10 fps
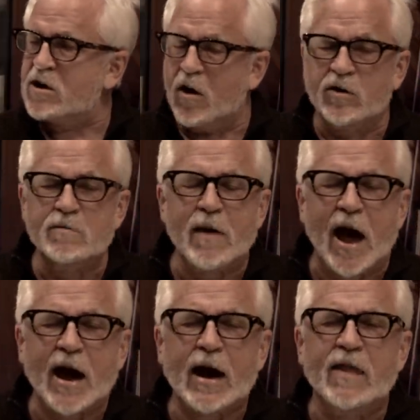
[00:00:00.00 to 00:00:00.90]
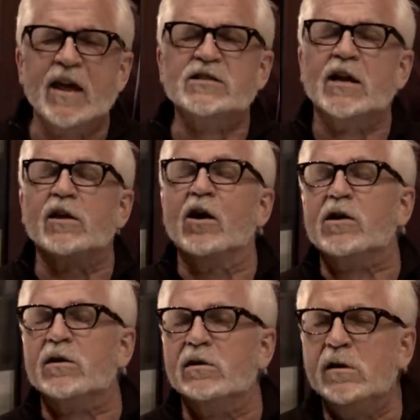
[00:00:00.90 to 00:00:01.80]
Called them back, and they said,
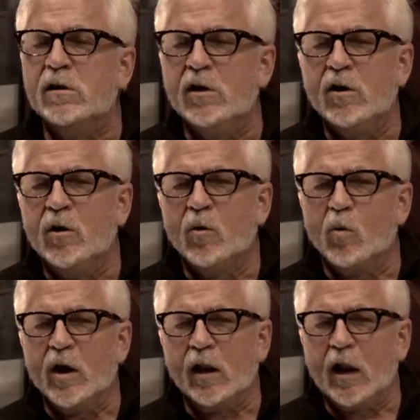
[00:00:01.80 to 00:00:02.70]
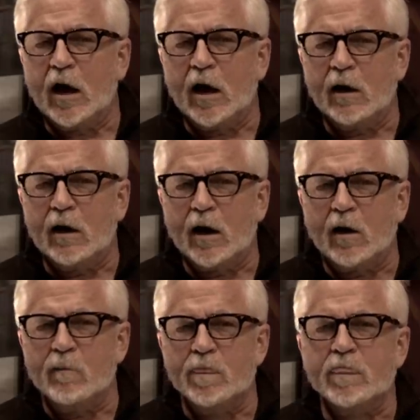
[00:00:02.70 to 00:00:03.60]
"Look, we'll uh, um,